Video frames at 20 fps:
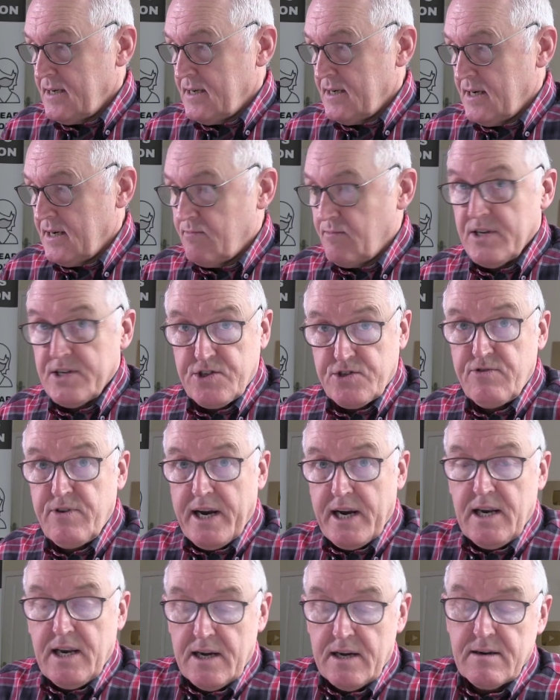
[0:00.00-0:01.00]

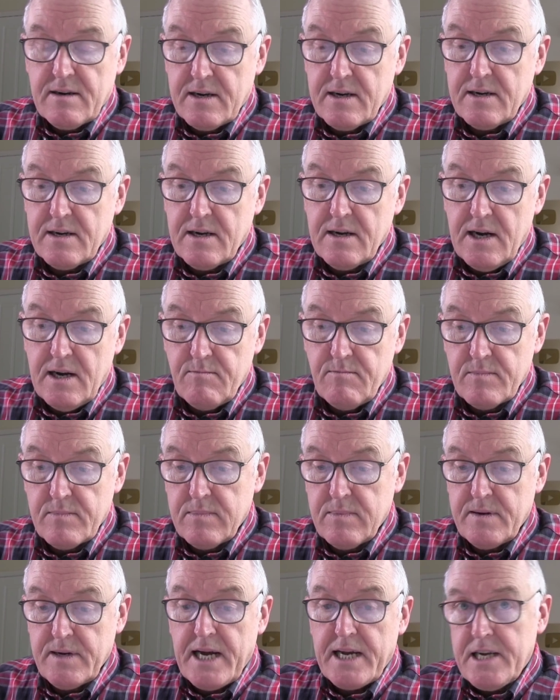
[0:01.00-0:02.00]
Australia,
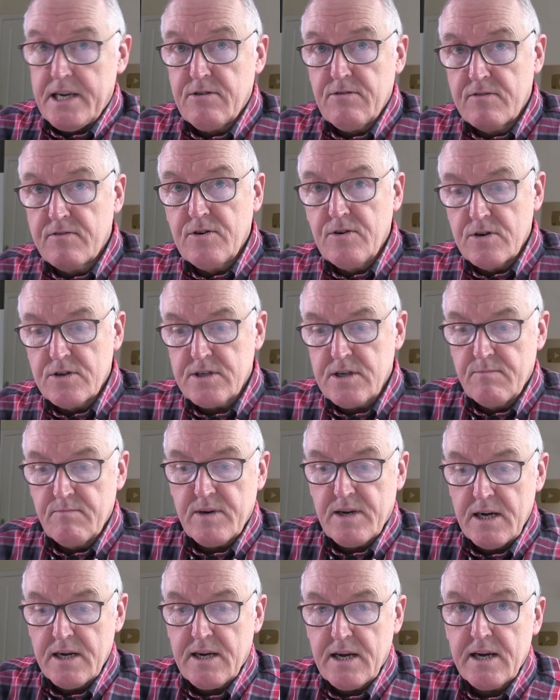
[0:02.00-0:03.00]
Canada, of course,
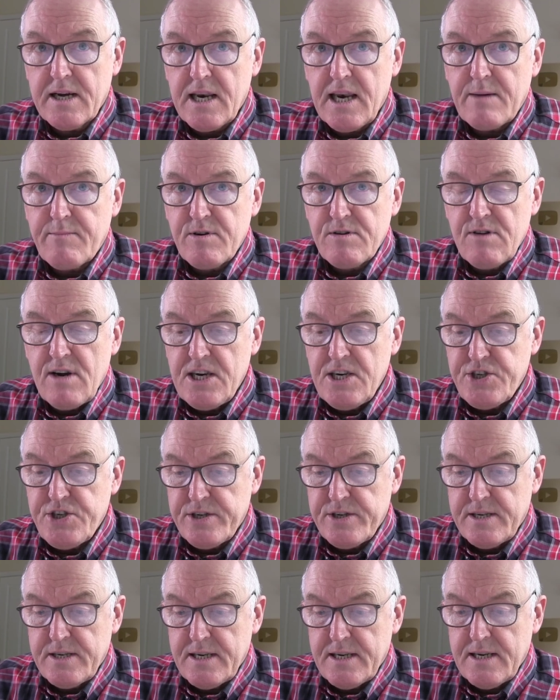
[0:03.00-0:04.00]

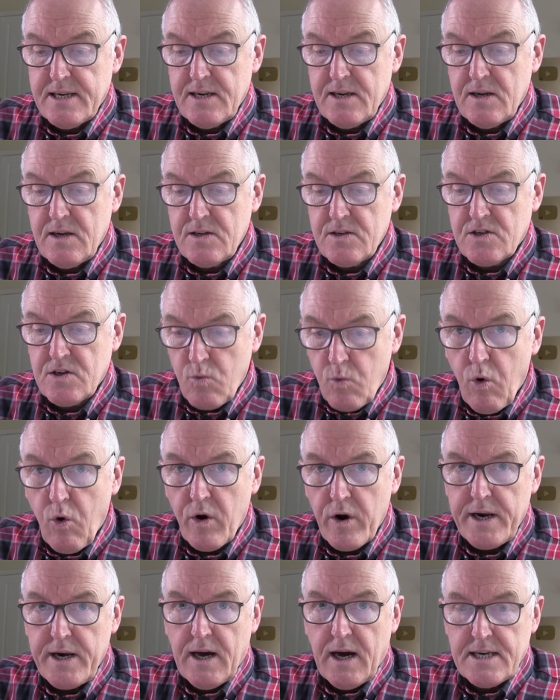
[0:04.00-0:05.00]
collaboration to
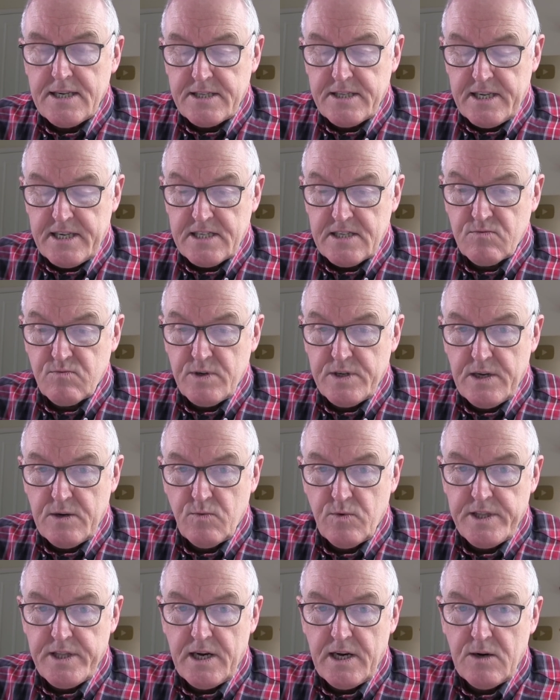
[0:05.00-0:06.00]
organise this with
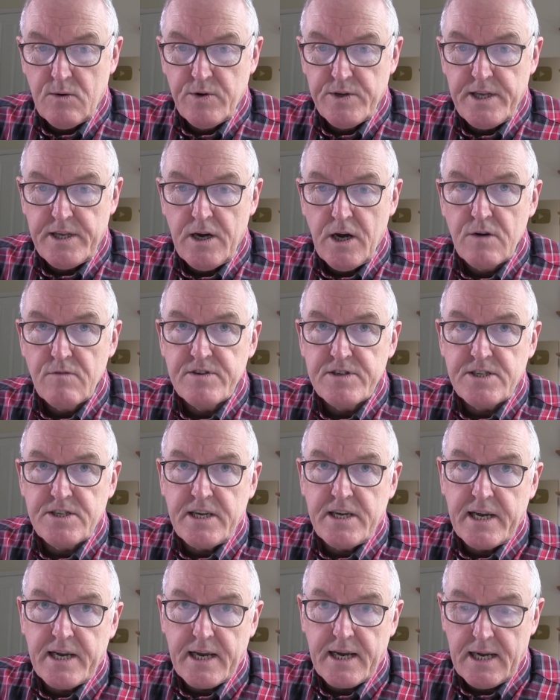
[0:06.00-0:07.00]
an
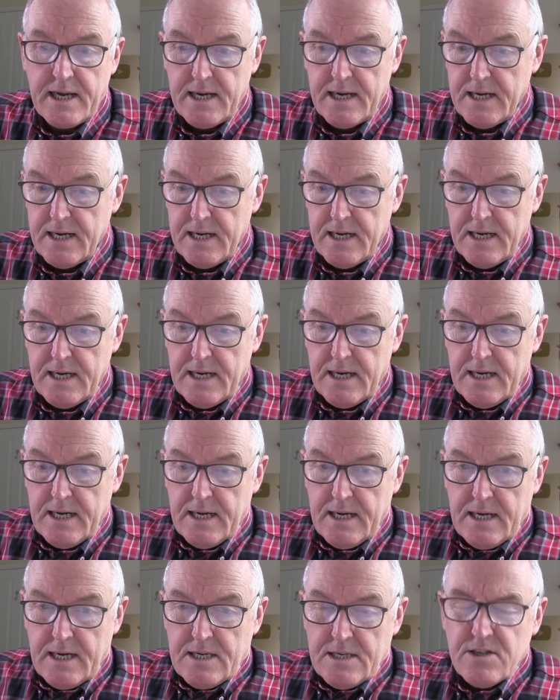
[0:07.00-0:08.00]
overseeing.
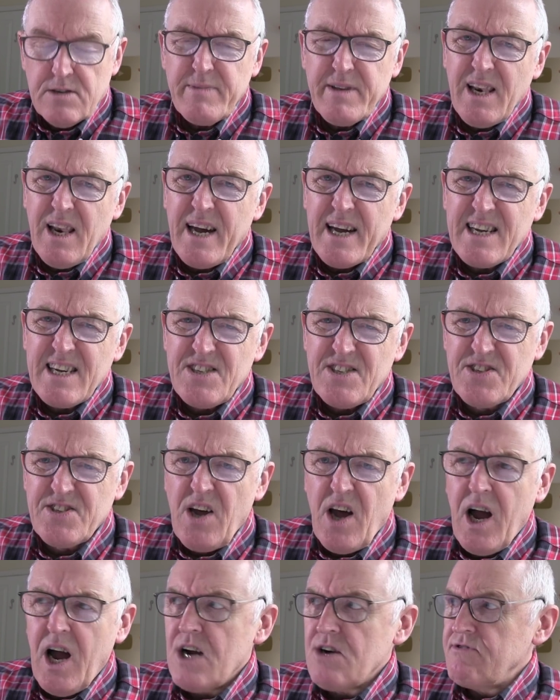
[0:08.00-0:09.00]
Something like a
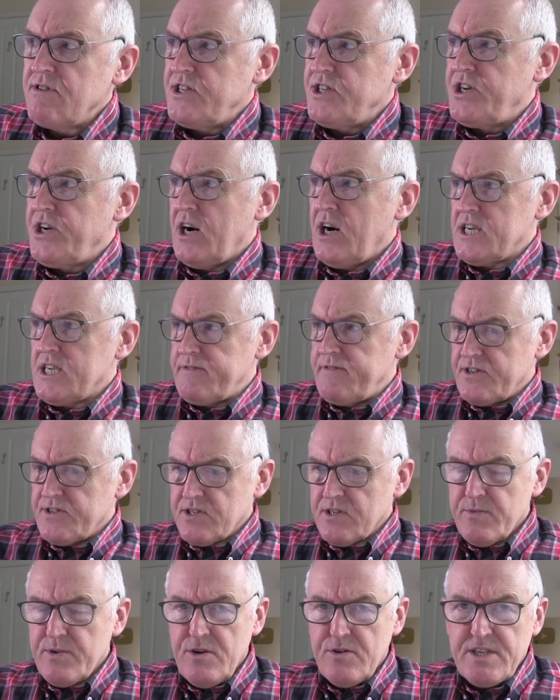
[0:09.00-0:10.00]
czar in charge of it,
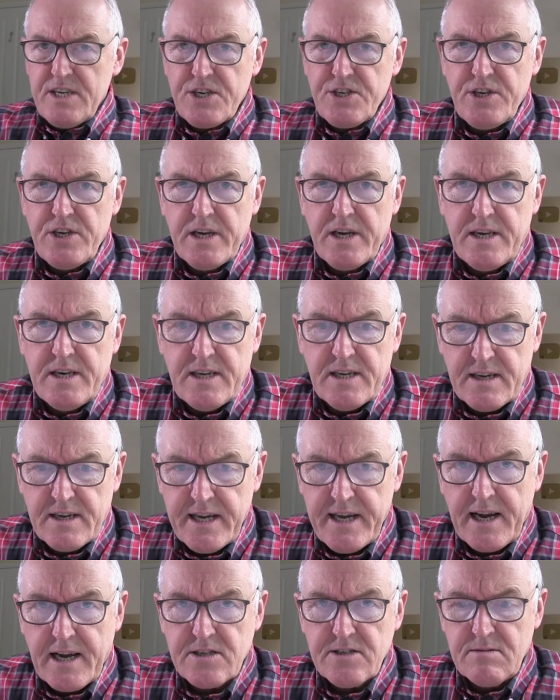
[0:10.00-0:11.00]
someone who's actually going to
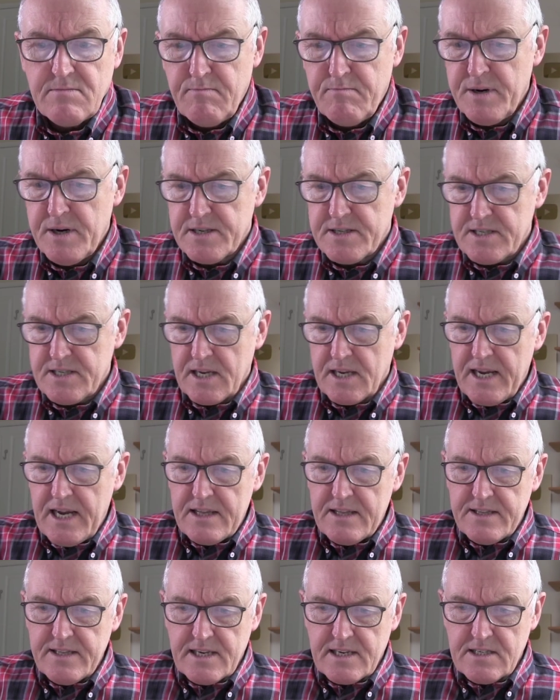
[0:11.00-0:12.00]
kick some butts and
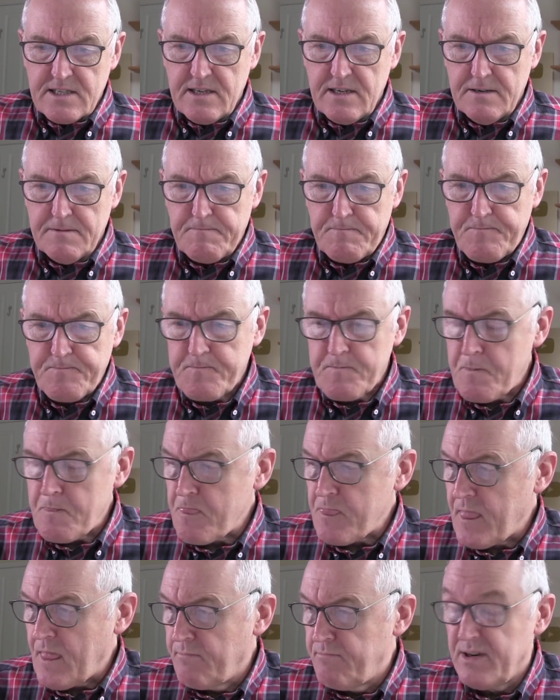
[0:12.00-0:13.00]
get things done.
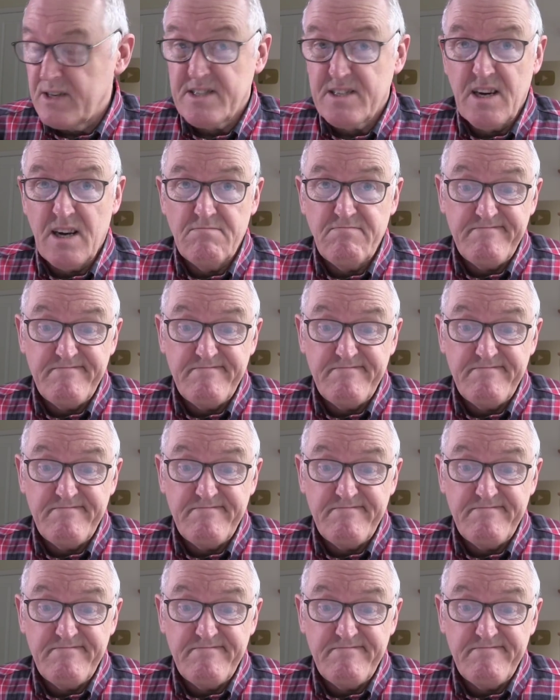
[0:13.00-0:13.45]
But